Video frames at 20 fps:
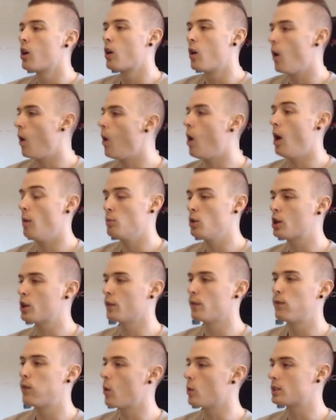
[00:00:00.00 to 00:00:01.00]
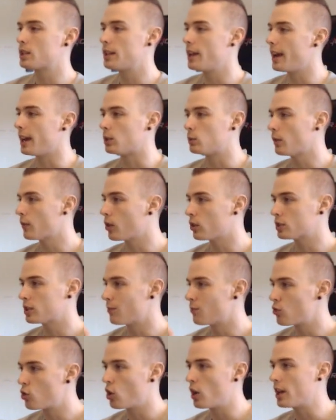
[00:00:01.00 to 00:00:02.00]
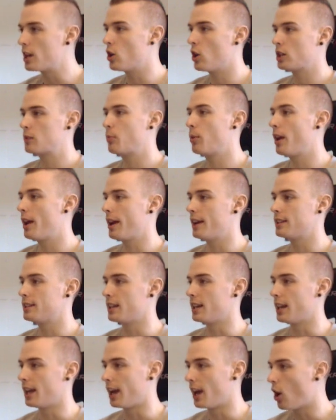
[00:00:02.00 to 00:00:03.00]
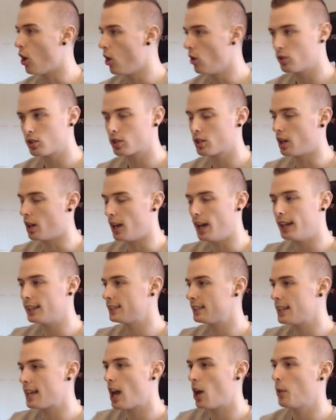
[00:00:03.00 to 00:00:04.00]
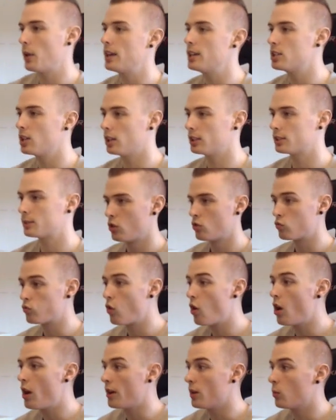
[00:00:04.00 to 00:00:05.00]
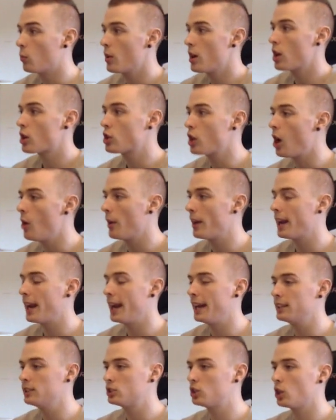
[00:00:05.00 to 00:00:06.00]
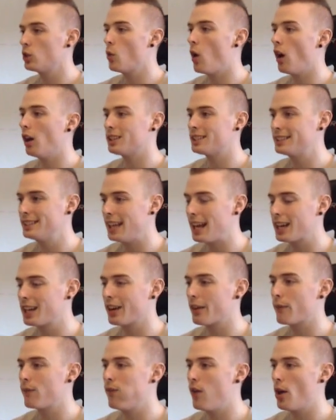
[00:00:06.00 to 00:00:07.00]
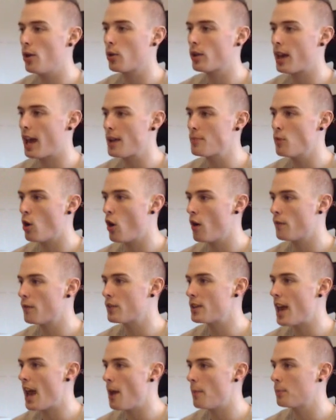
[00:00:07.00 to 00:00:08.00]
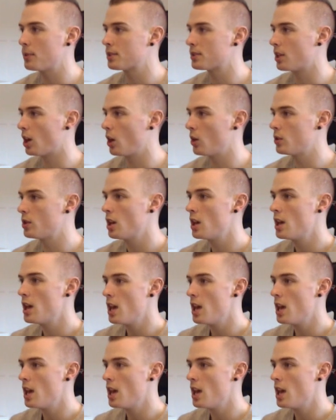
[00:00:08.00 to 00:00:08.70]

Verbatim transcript: Oh, I'm looking forward to this. We've got some really nice players in here. Oscar, let's see how he does. Right, we are going into our second and final game of the episode.